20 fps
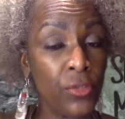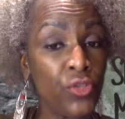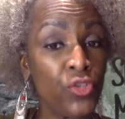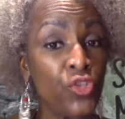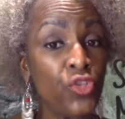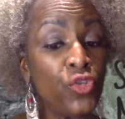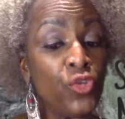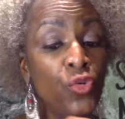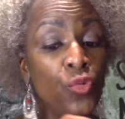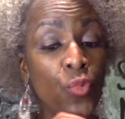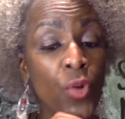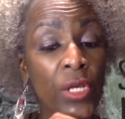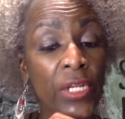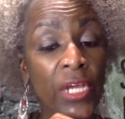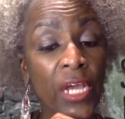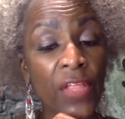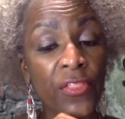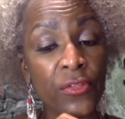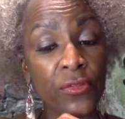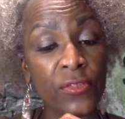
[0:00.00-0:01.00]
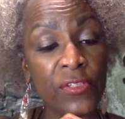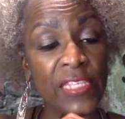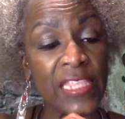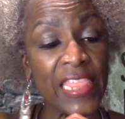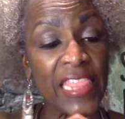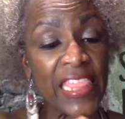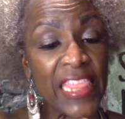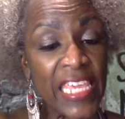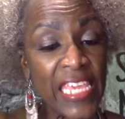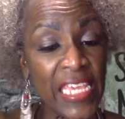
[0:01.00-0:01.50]
to what others
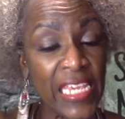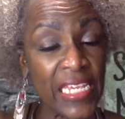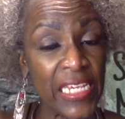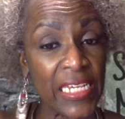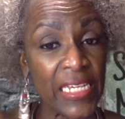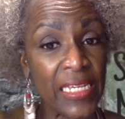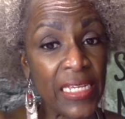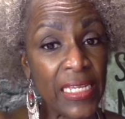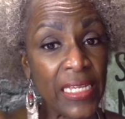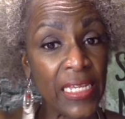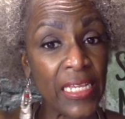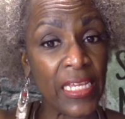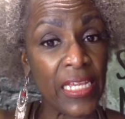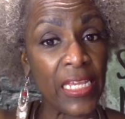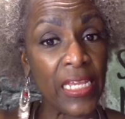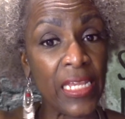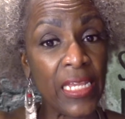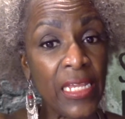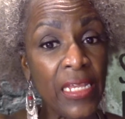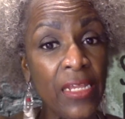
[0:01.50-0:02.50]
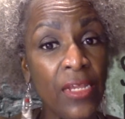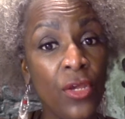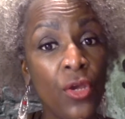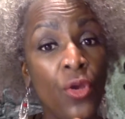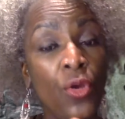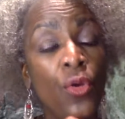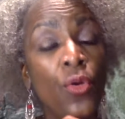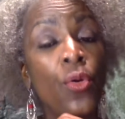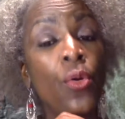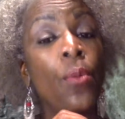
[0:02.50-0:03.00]
think,
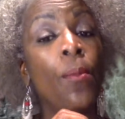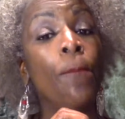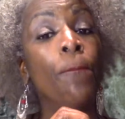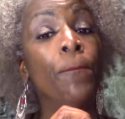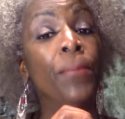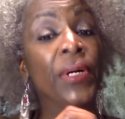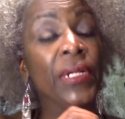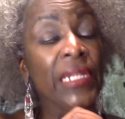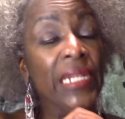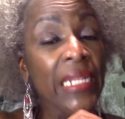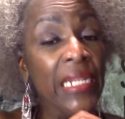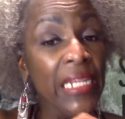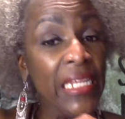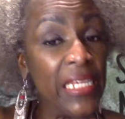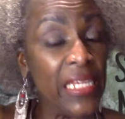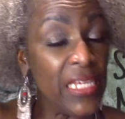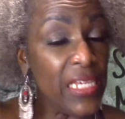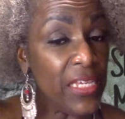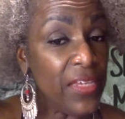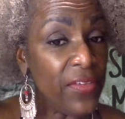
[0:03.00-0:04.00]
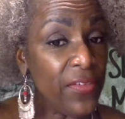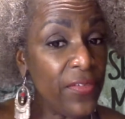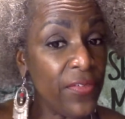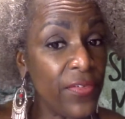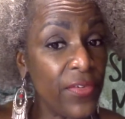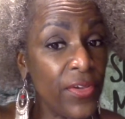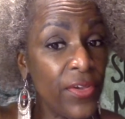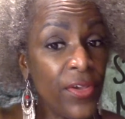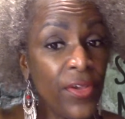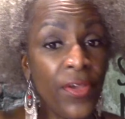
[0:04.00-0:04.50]
believe,
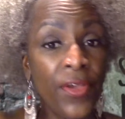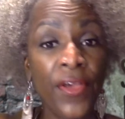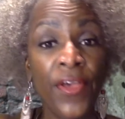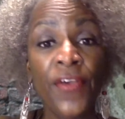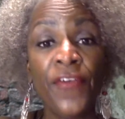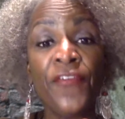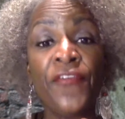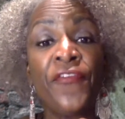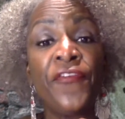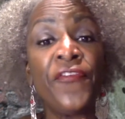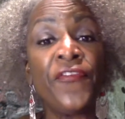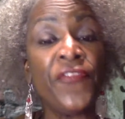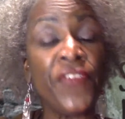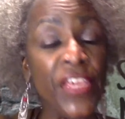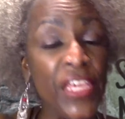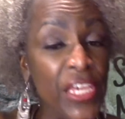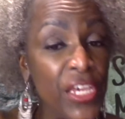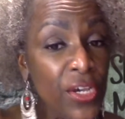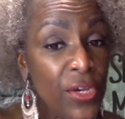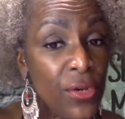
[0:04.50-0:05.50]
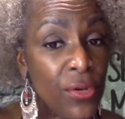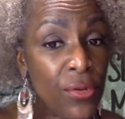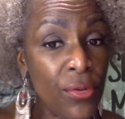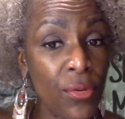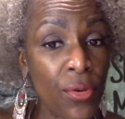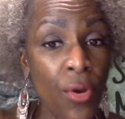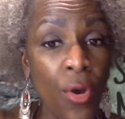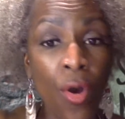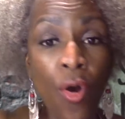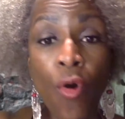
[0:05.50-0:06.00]
feel,
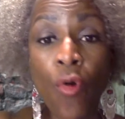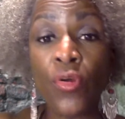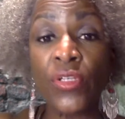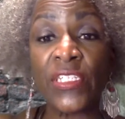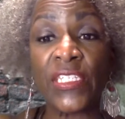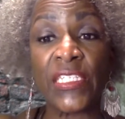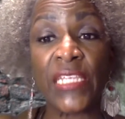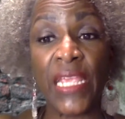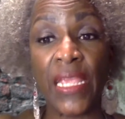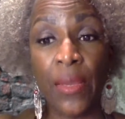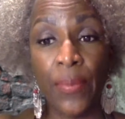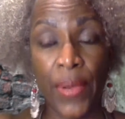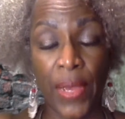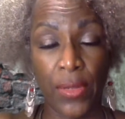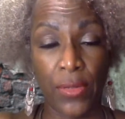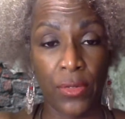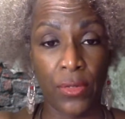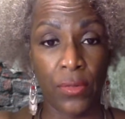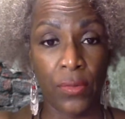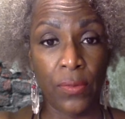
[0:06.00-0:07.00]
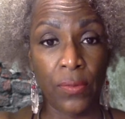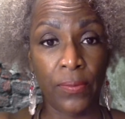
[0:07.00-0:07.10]
or say about you.